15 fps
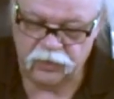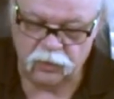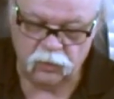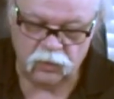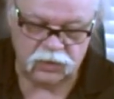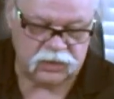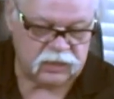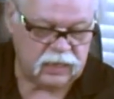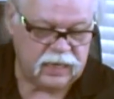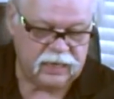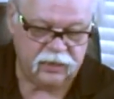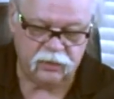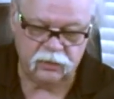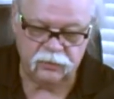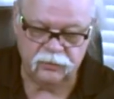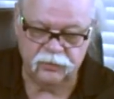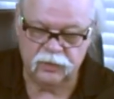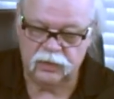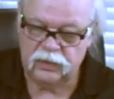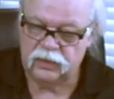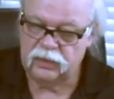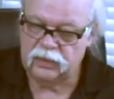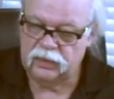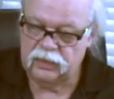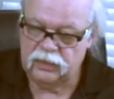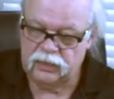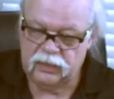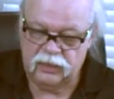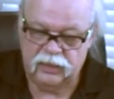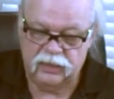or slider.
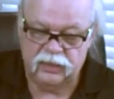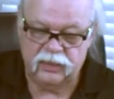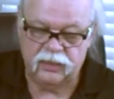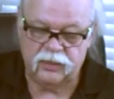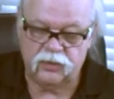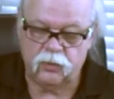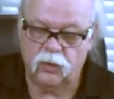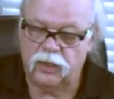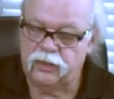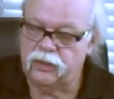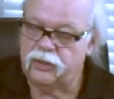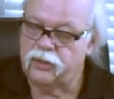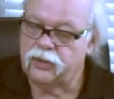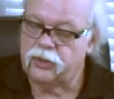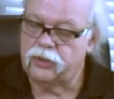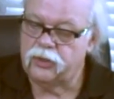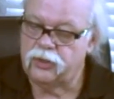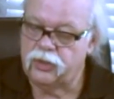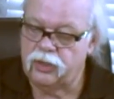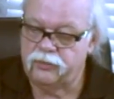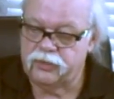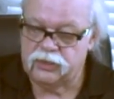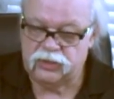It is 1/3 of a